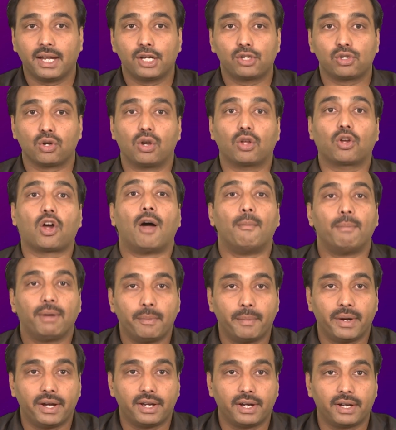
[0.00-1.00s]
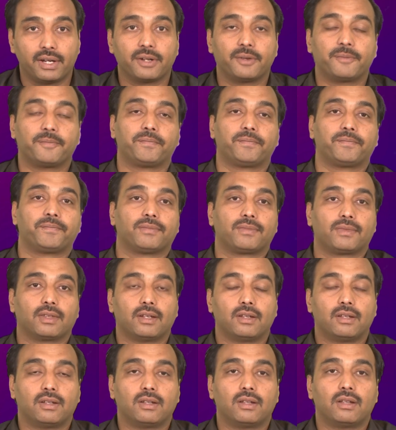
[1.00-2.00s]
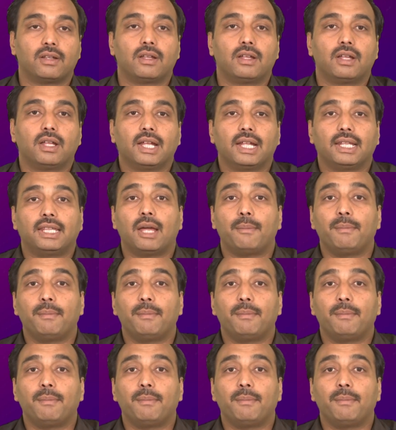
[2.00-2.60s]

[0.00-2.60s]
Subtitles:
It should complement it. The